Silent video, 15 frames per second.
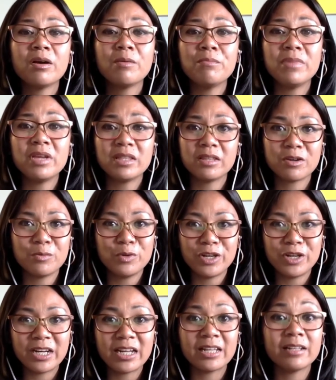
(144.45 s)
meet the
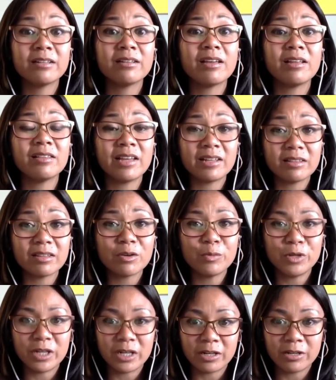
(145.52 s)
community and let the
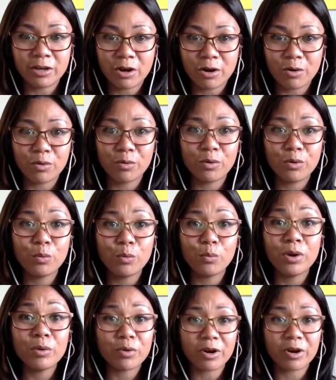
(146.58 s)
community know
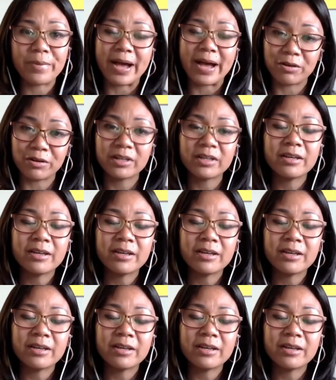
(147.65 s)
what we're about.